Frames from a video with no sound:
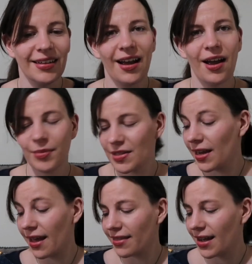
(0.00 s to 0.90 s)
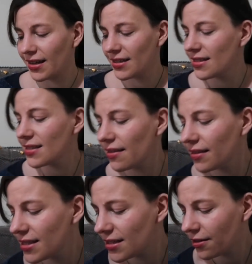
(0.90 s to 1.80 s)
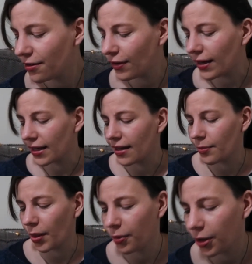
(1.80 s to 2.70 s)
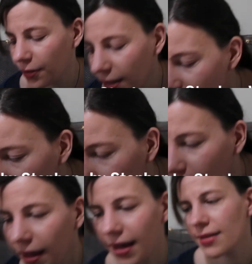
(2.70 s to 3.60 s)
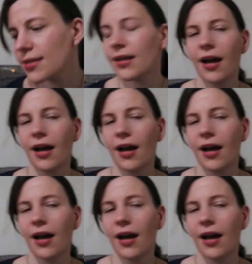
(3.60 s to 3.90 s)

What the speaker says: So yeah, that is the Starflanket and my progress on that.